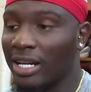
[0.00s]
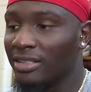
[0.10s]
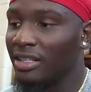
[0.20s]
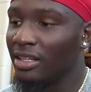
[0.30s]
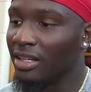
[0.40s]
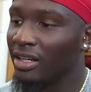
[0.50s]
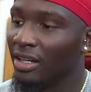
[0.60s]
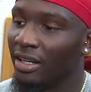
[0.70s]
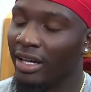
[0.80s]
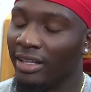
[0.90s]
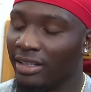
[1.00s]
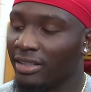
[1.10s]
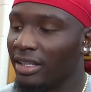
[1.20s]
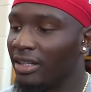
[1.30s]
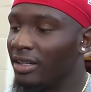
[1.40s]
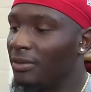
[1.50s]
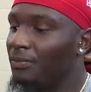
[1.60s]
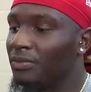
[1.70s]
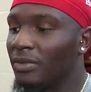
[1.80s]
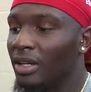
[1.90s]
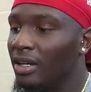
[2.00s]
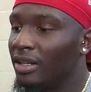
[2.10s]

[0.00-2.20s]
That's what I see, at least. And um,